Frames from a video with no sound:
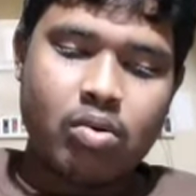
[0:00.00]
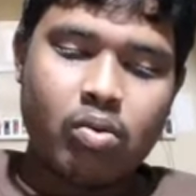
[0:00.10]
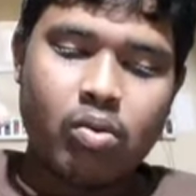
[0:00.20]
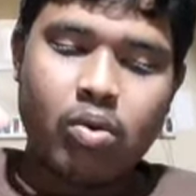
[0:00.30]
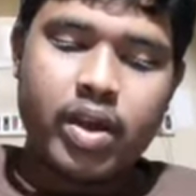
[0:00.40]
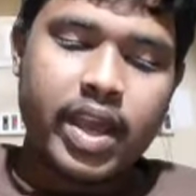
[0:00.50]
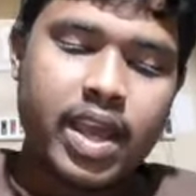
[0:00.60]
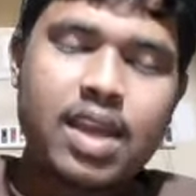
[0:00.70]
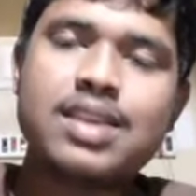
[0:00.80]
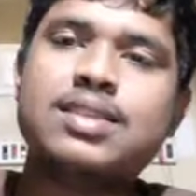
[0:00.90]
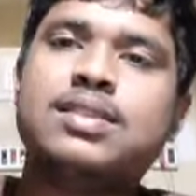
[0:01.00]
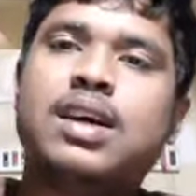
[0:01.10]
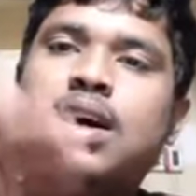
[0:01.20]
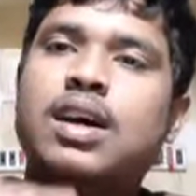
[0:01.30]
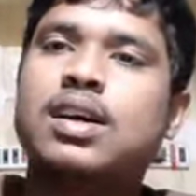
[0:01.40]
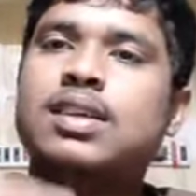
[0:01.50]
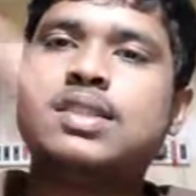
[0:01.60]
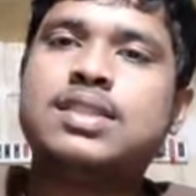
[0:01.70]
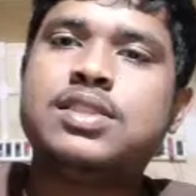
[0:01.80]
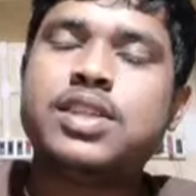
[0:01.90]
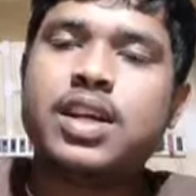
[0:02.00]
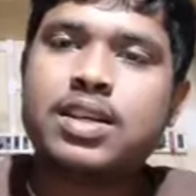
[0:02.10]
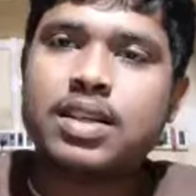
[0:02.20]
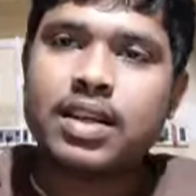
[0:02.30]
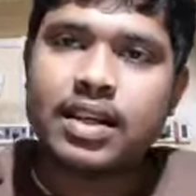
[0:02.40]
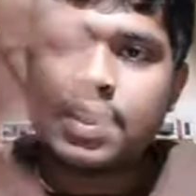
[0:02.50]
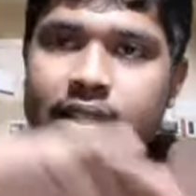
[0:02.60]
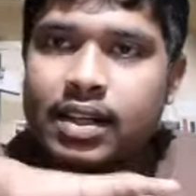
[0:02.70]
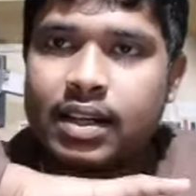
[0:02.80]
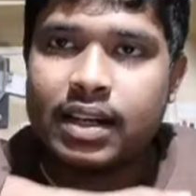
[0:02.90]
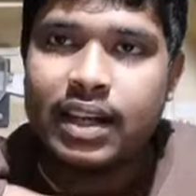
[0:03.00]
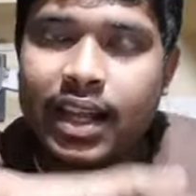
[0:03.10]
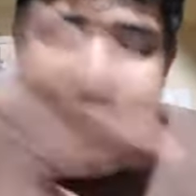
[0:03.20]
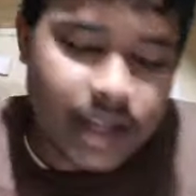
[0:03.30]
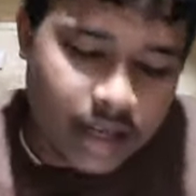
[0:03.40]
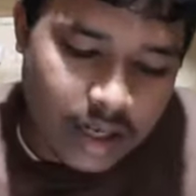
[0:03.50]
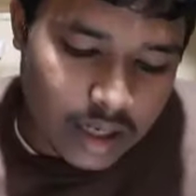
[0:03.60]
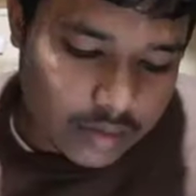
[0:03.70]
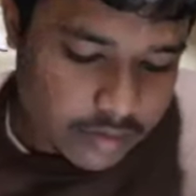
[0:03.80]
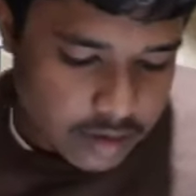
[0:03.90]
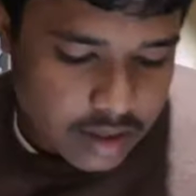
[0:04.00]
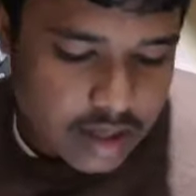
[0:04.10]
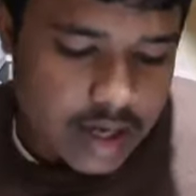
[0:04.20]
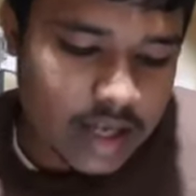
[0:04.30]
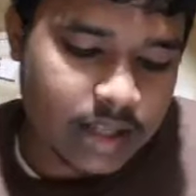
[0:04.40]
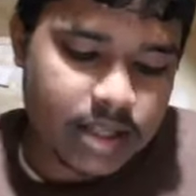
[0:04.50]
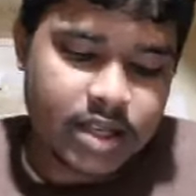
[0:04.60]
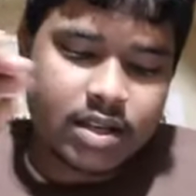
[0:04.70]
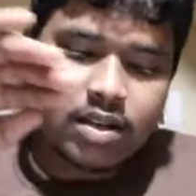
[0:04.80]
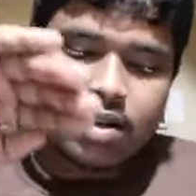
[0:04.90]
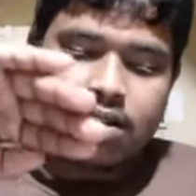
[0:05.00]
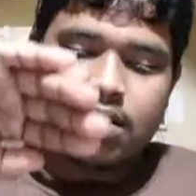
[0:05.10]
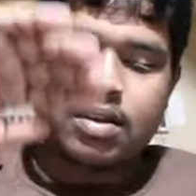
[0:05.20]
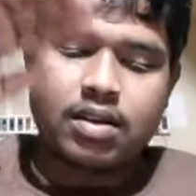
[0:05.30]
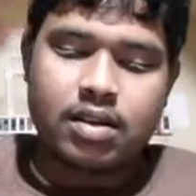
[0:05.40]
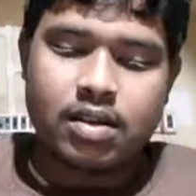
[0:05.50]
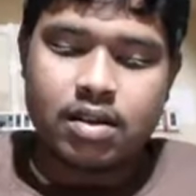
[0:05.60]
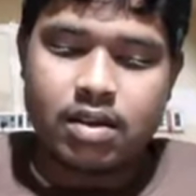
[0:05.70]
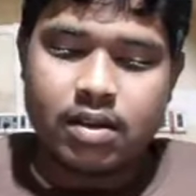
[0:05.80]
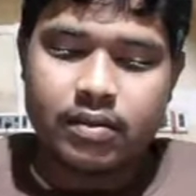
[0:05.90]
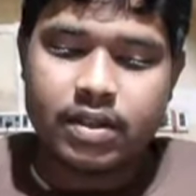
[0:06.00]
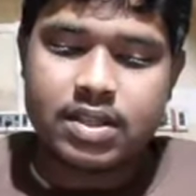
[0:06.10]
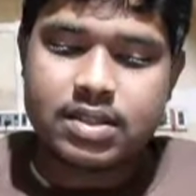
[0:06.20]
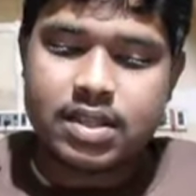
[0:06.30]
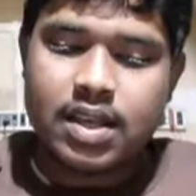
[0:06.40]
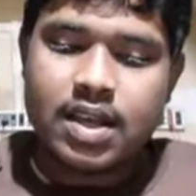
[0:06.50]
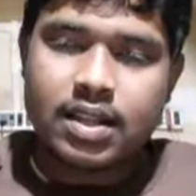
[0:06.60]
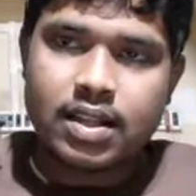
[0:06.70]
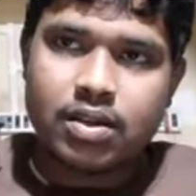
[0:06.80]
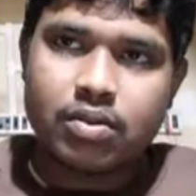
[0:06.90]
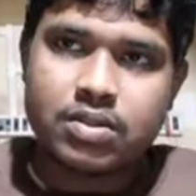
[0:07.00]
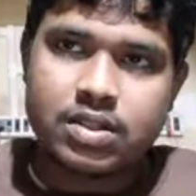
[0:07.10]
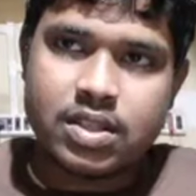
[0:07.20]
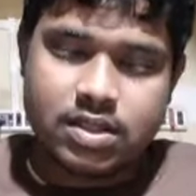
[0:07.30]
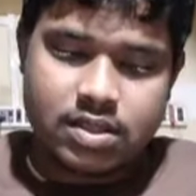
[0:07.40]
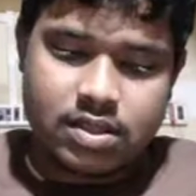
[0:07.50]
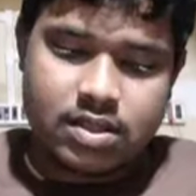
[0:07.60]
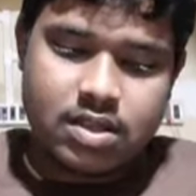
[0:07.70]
is the straight linear curve, and then this thing, and then goes this,